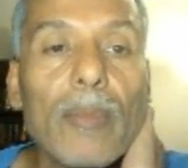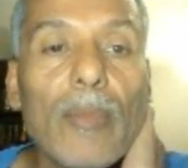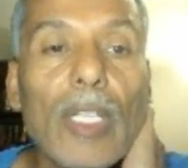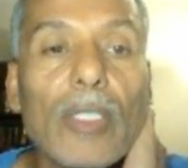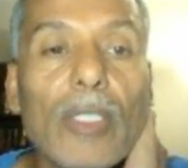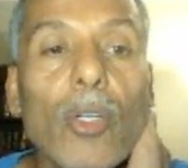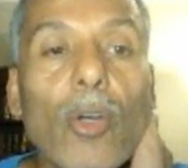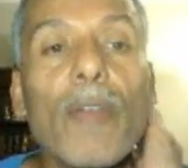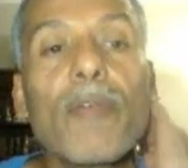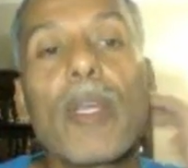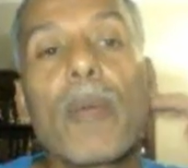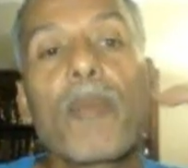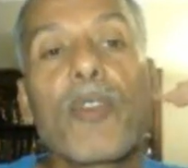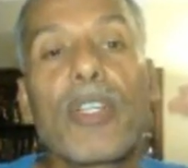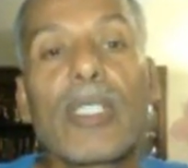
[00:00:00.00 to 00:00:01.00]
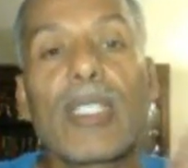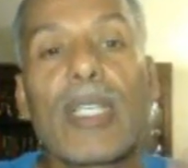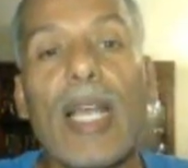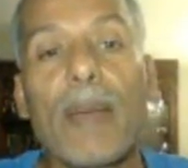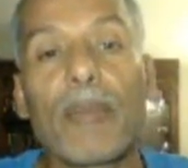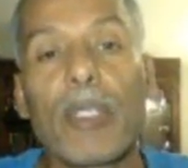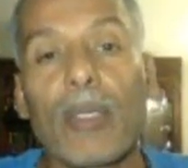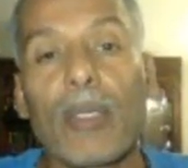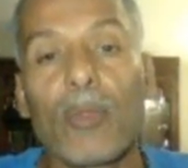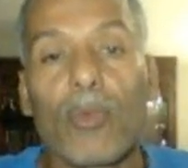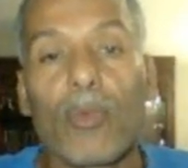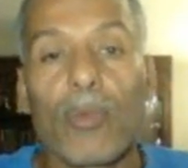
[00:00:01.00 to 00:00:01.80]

So if the presynaptic